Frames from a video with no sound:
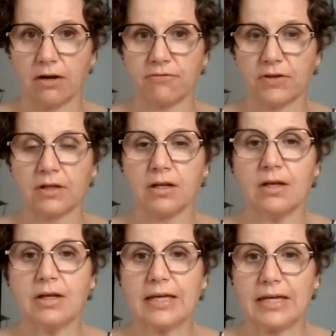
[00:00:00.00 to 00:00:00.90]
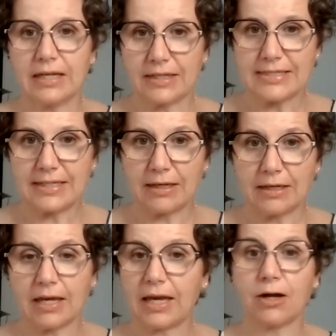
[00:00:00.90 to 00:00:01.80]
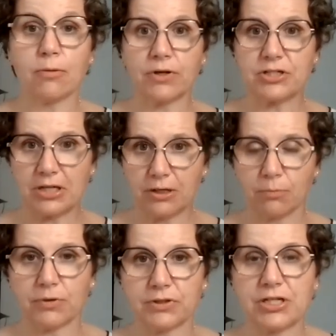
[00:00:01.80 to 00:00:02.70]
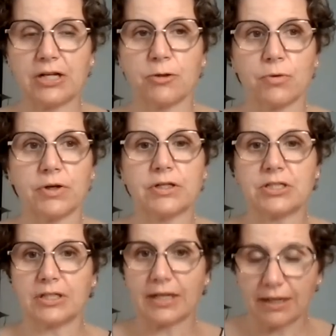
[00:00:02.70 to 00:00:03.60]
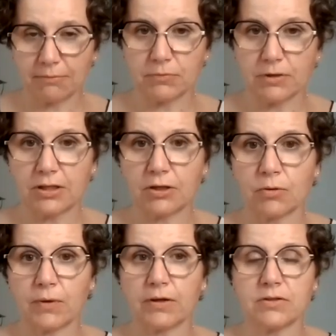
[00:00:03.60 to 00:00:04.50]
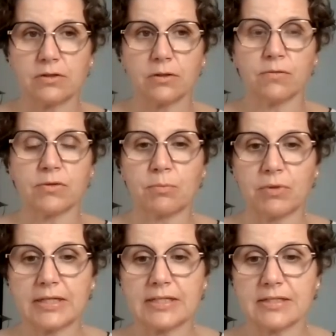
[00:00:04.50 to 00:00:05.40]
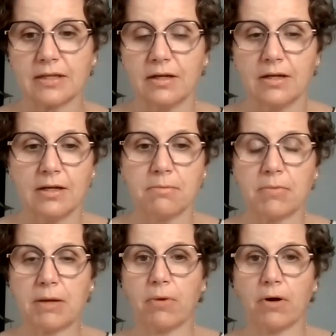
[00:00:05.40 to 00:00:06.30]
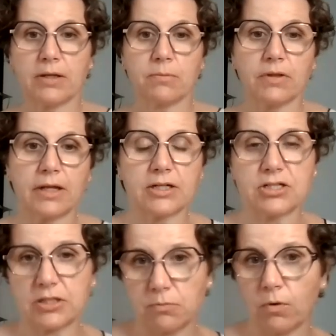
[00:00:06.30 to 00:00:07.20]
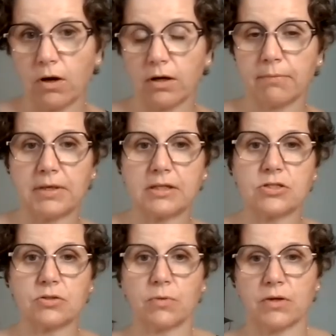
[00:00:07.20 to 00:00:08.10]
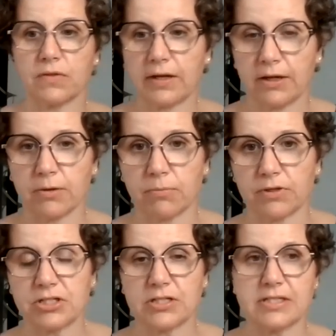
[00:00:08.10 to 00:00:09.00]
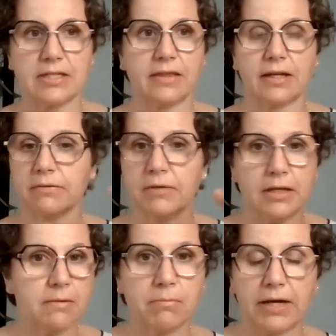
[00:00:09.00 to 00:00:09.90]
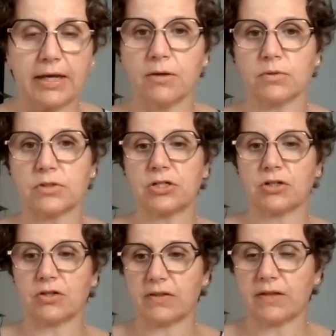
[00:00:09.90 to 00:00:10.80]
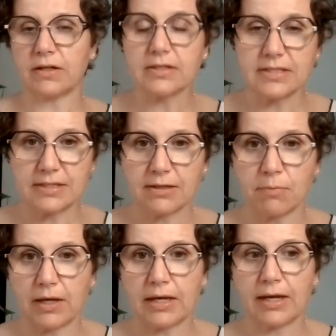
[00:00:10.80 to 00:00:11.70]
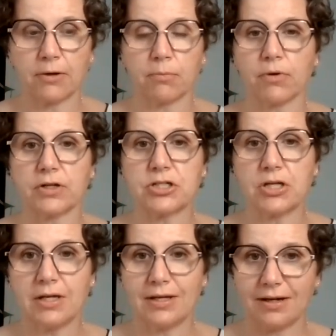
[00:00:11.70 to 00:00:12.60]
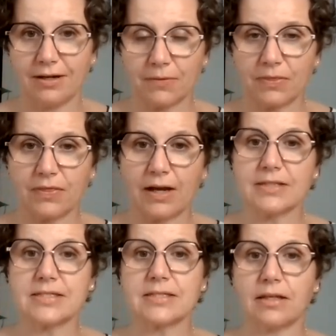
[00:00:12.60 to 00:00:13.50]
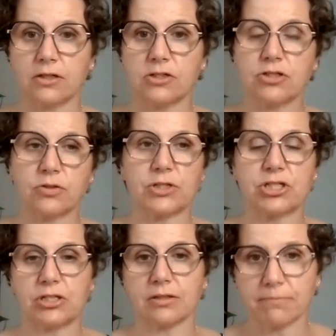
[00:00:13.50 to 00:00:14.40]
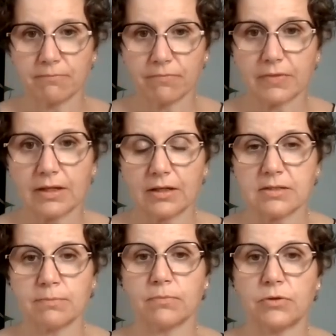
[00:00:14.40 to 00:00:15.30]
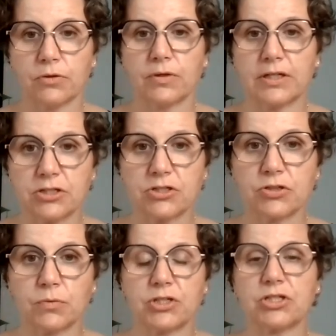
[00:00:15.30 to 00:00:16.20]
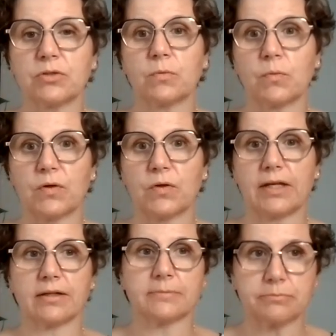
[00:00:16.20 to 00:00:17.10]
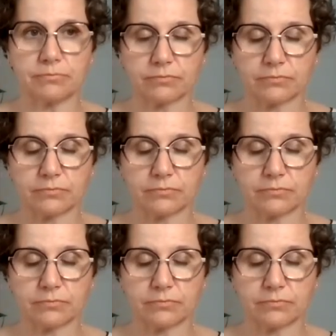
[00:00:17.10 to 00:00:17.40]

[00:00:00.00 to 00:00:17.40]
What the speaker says: often, and I'll say hairbrush, hairbrush, hairbrush, and I'm looking around all over the place. My body will actually walk me to where the hairbrush is, and then my head will turn, and then I'll see my hairbrush. Oh, that's intuition. That's your intuition working.